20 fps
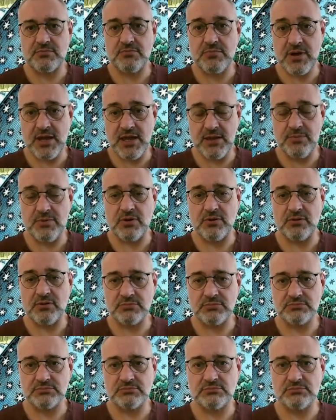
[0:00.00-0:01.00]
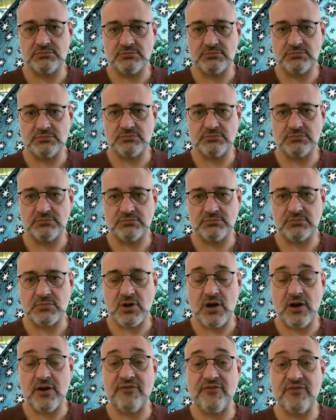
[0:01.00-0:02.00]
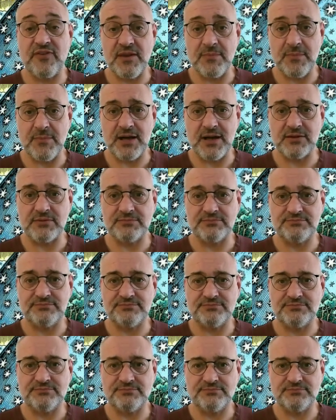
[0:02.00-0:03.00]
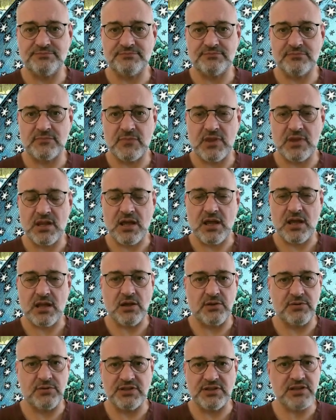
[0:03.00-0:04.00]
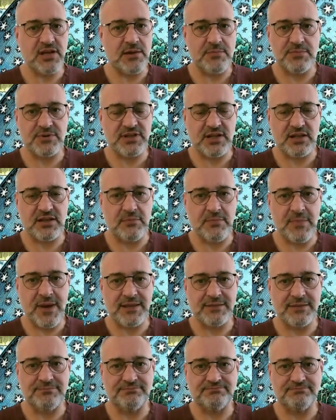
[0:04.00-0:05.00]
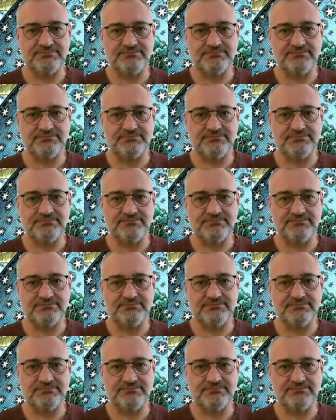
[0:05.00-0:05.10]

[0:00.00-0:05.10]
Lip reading: people are female, and only 10% are men.